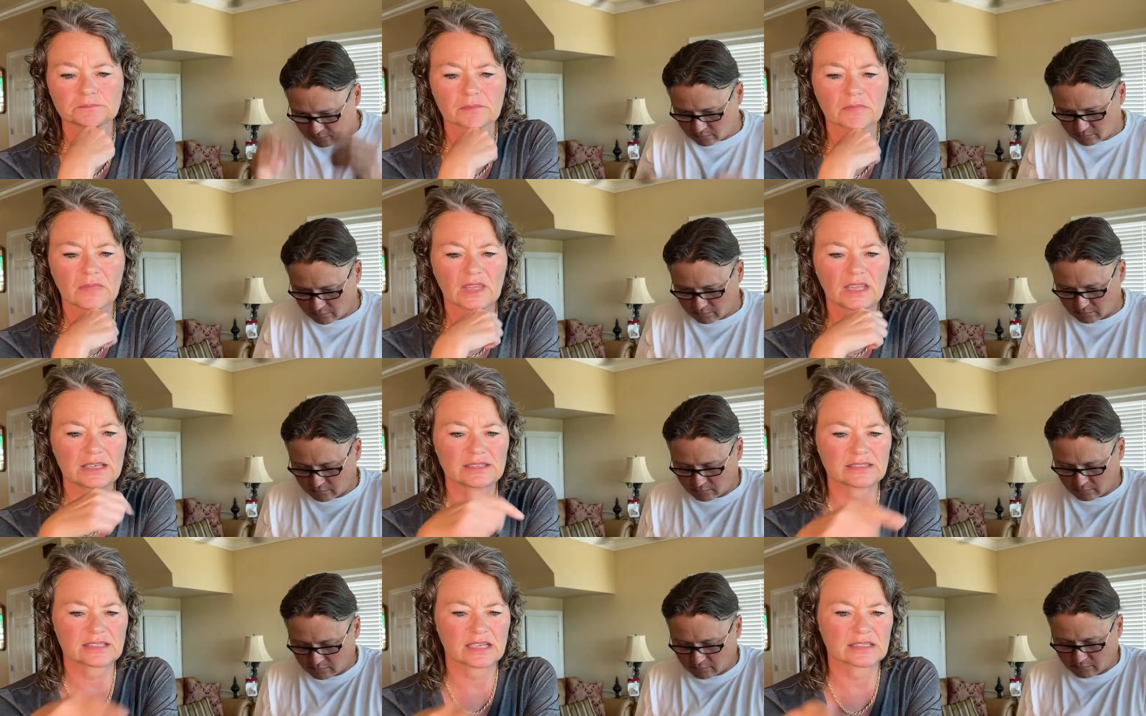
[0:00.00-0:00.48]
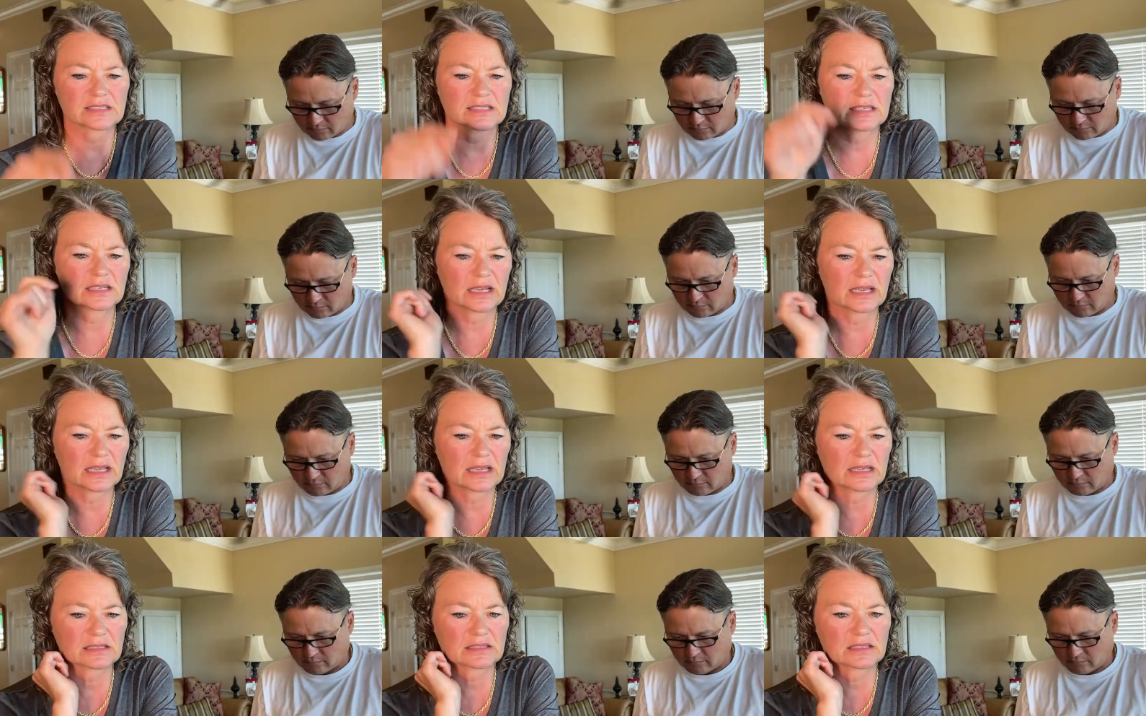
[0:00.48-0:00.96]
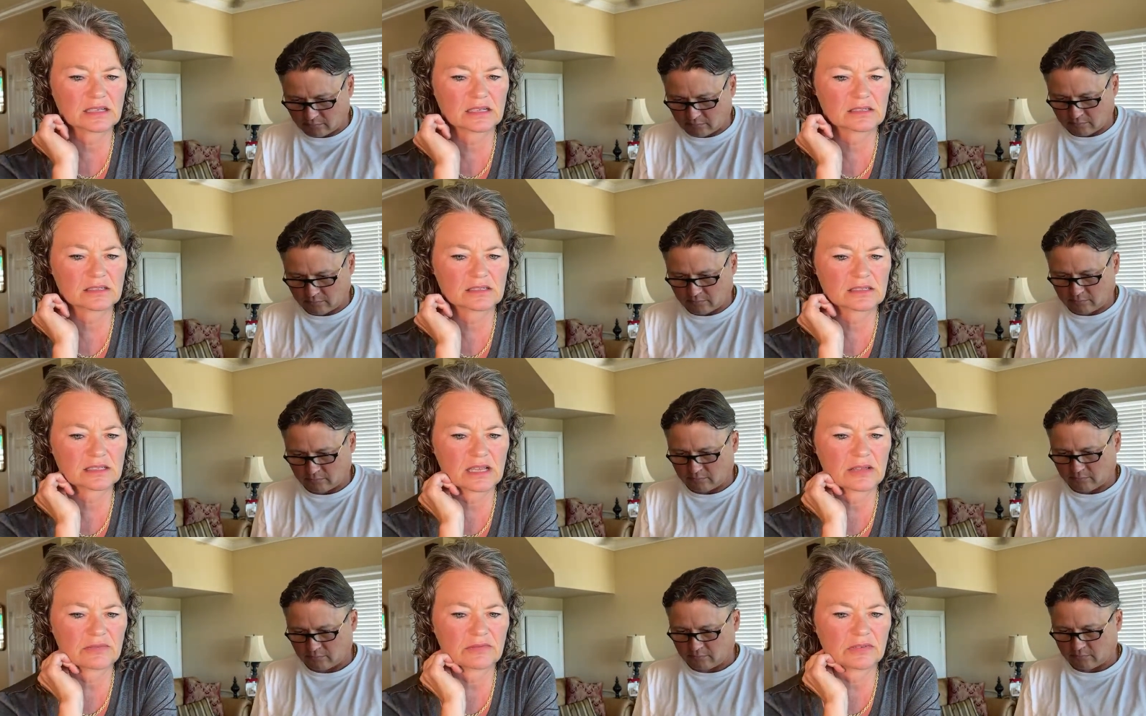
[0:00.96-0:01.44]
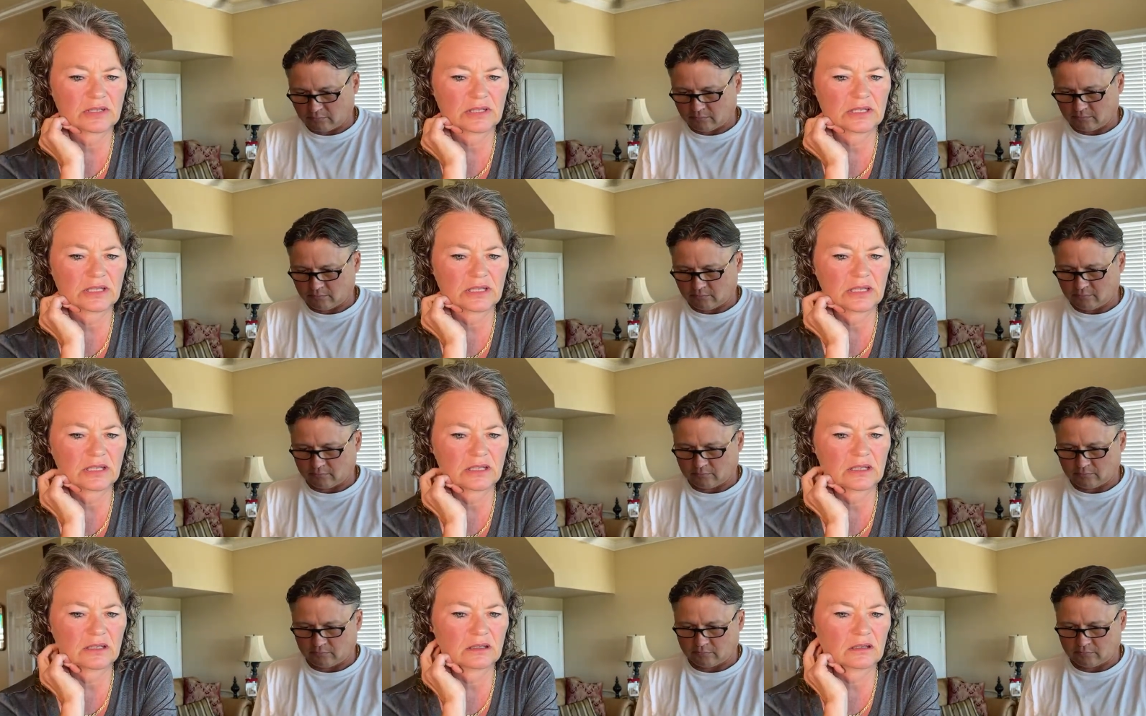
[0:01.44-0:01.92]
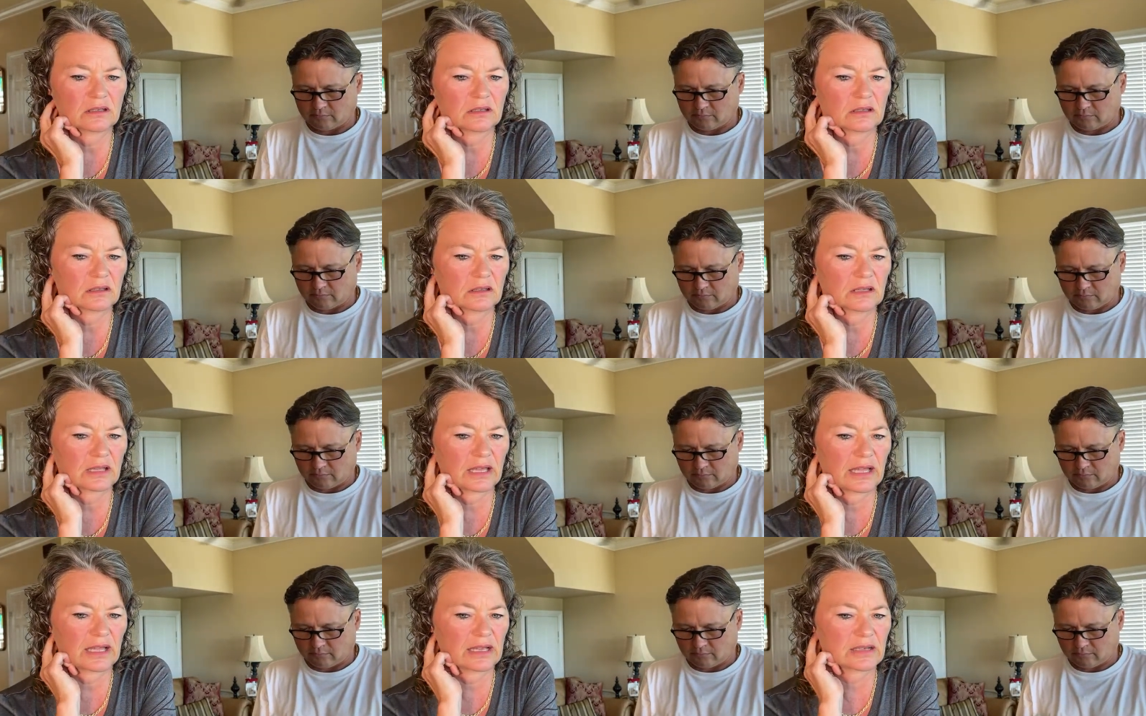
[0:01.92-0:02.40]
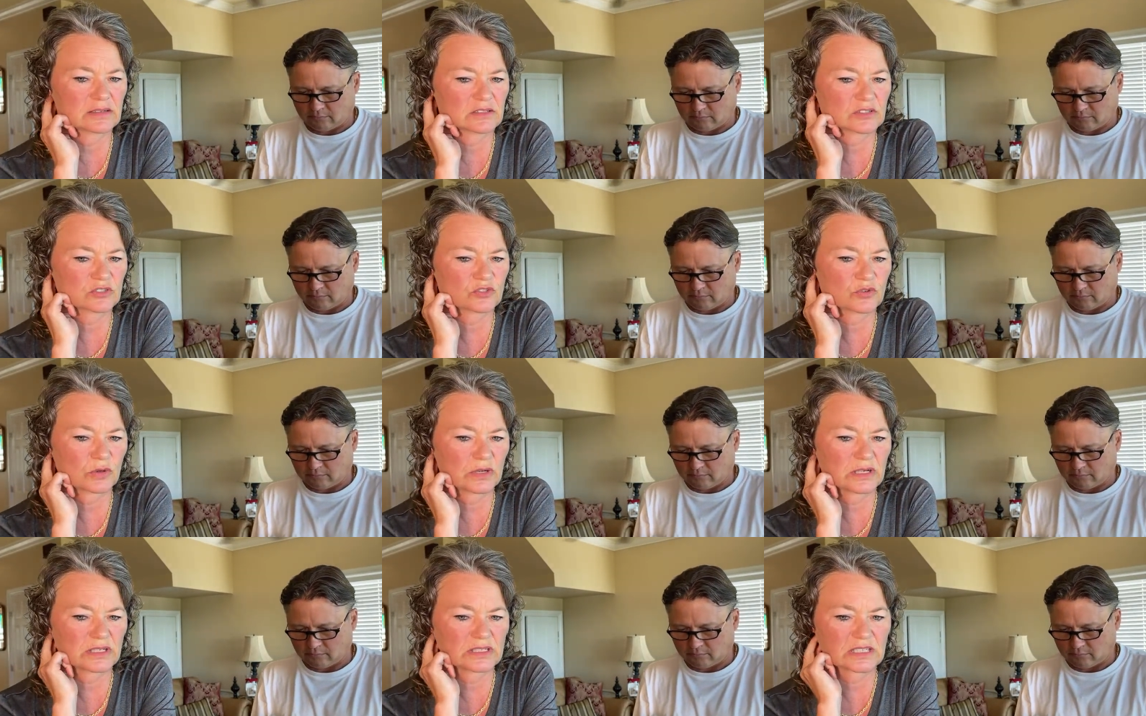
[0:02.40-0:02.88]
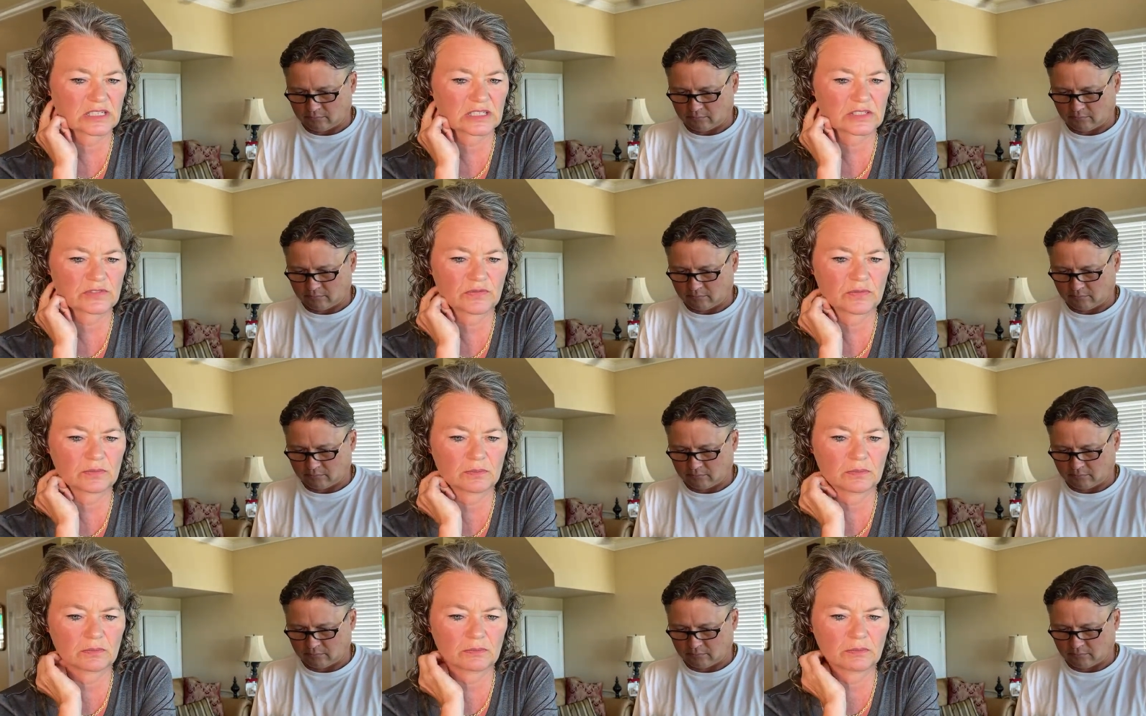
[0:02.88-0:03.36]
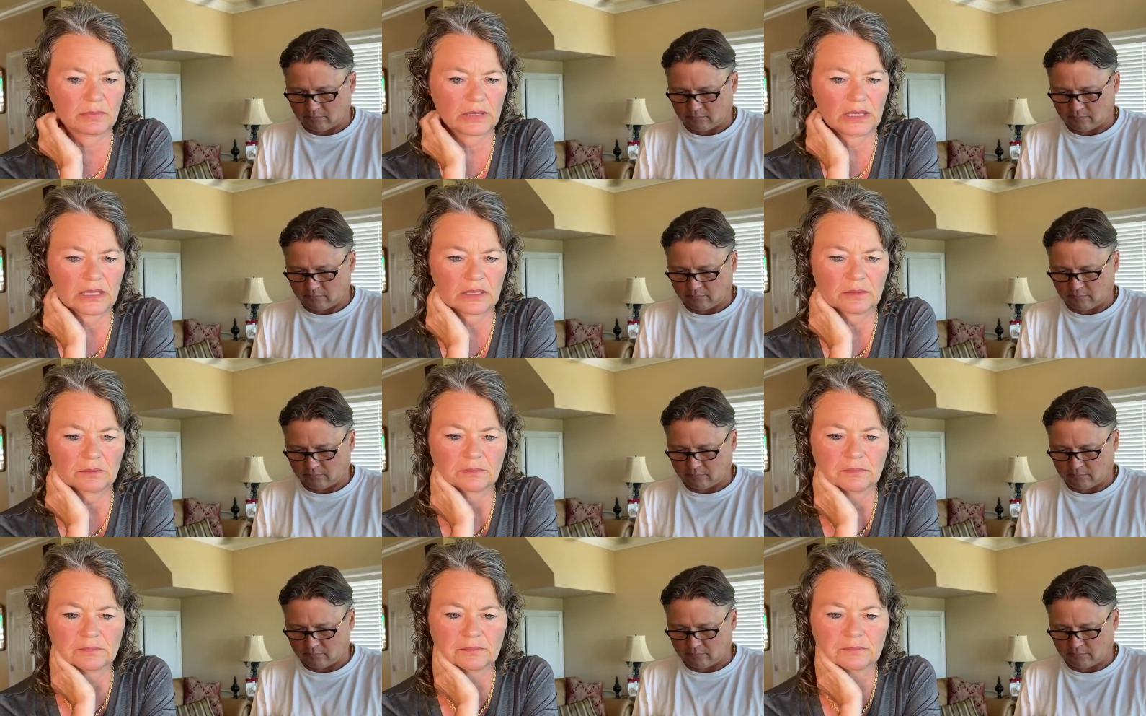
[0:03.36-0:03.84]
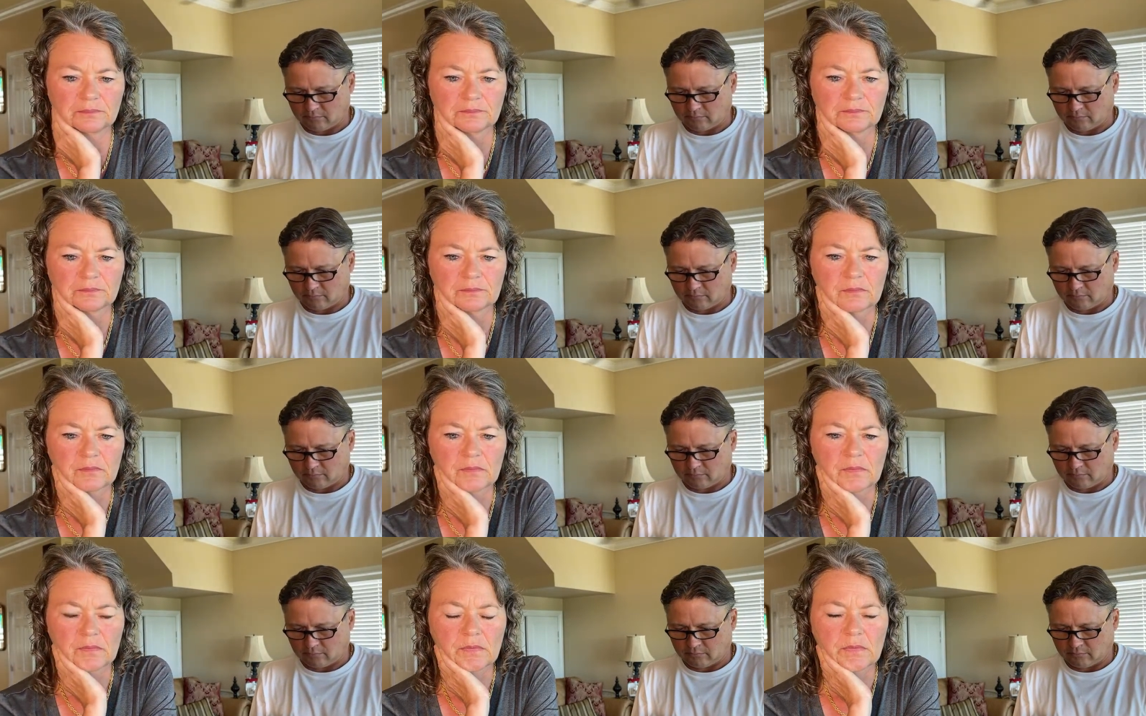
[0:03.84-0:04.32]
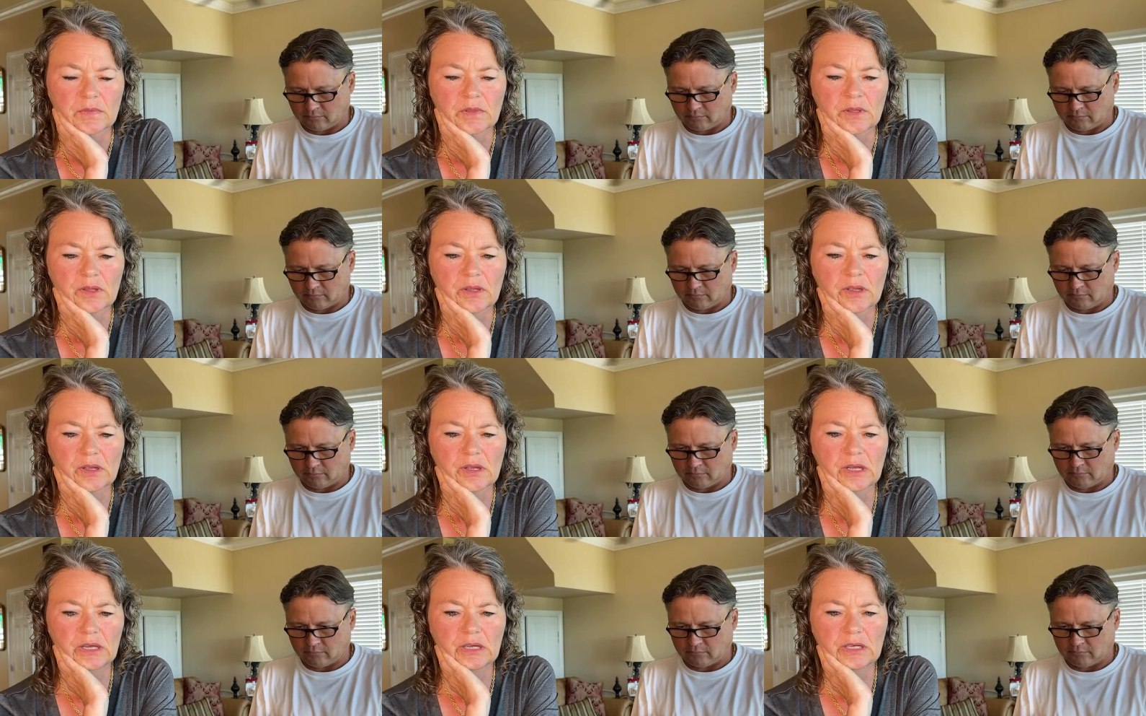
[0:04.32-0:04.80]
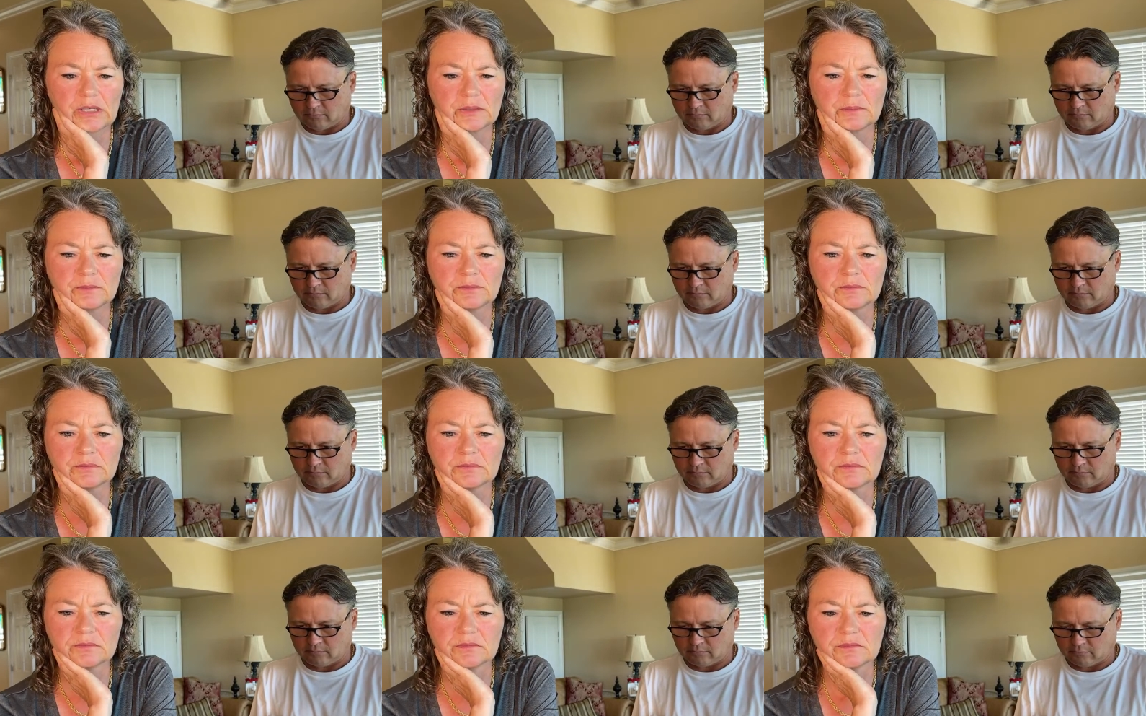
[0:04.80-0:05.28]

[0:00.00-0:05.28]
Speaker 1: He says that he has a 70 that has a 26 beam. Yeah,